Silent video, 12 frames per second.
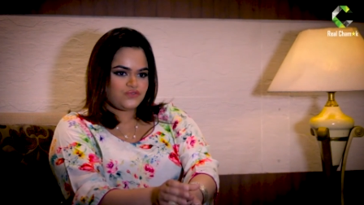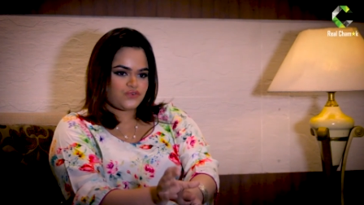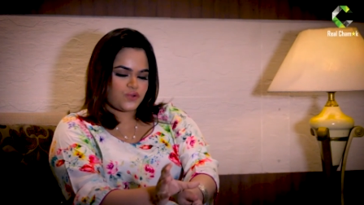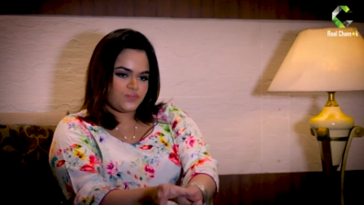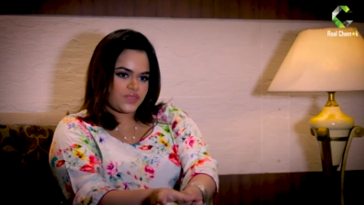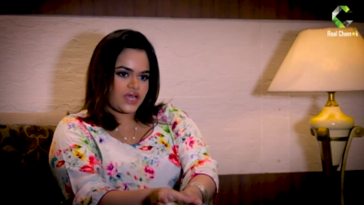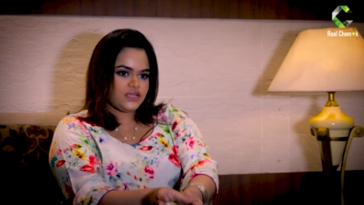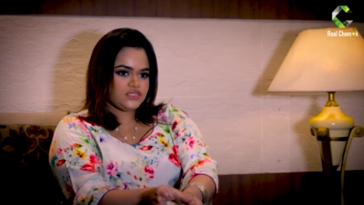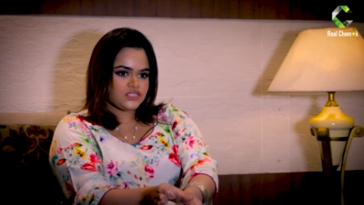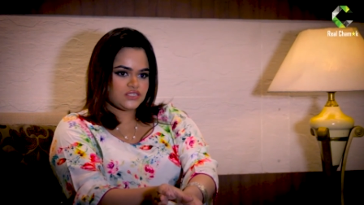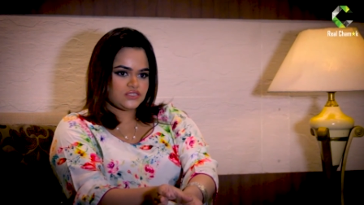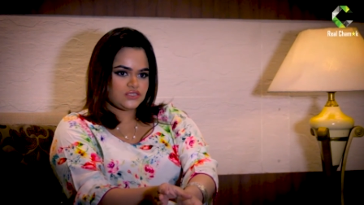From
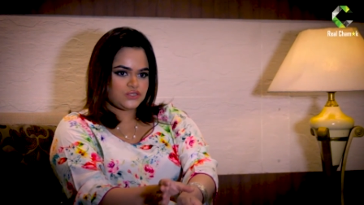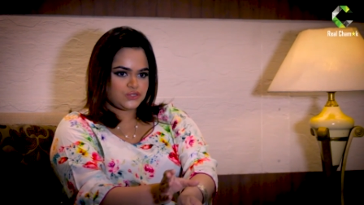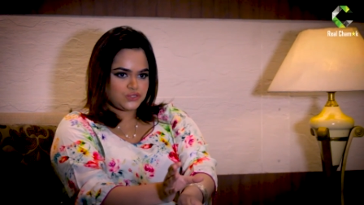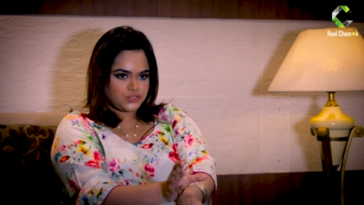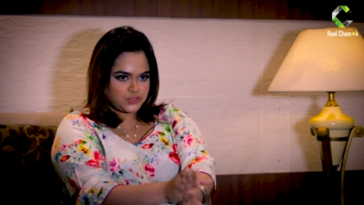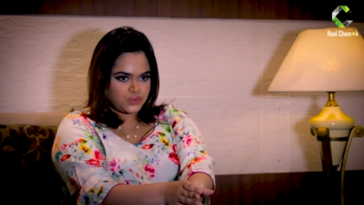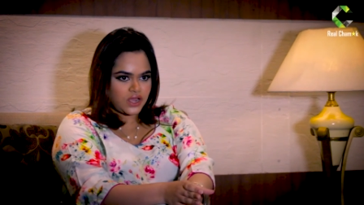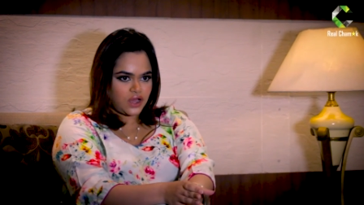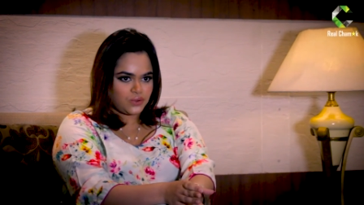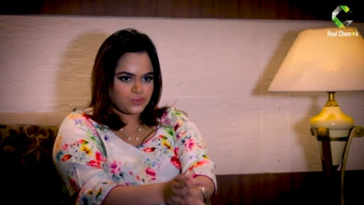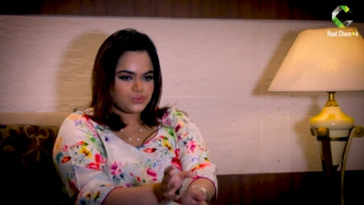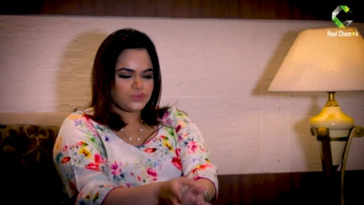that to
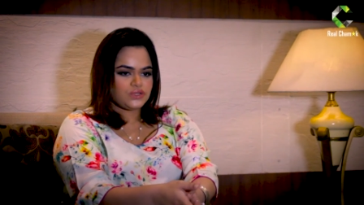now,